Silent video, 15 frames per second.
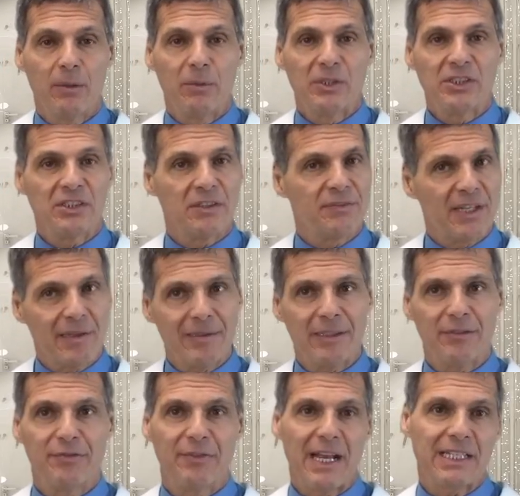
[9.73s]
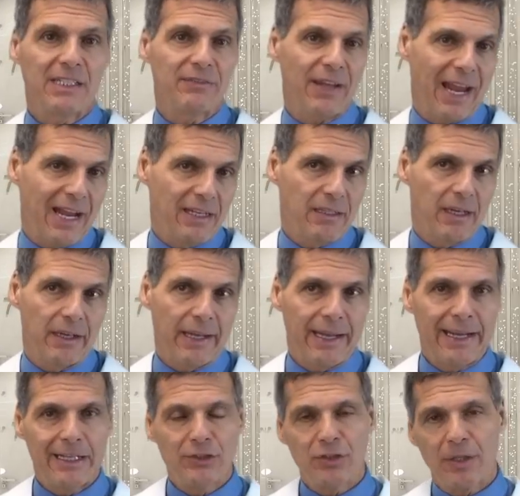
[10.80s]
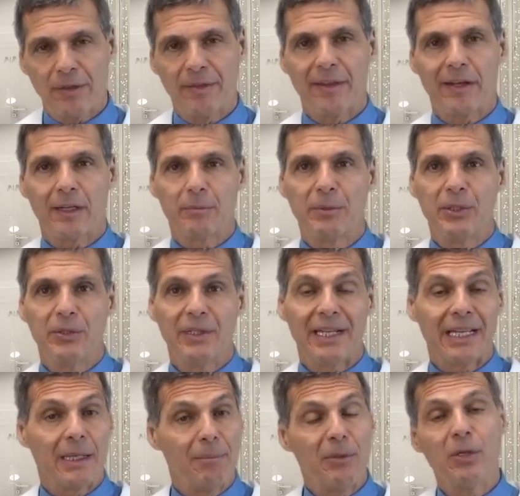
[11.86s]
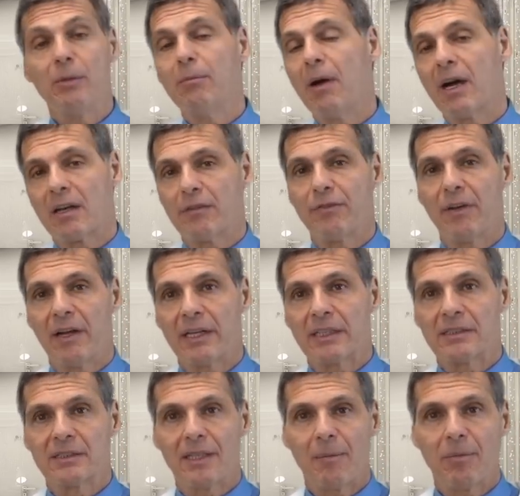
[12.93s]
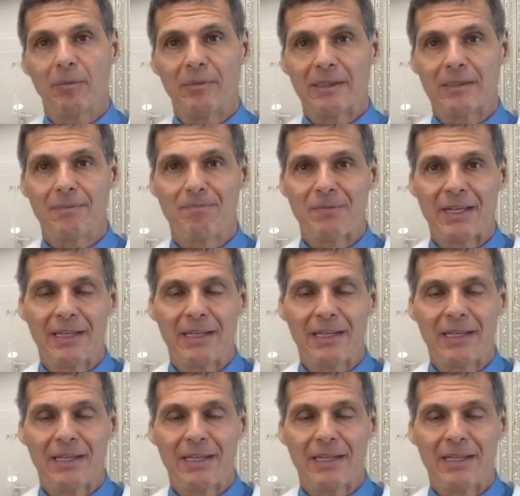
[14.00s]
which is a very effective anti-aging therapeutic and immune-modifying supplement.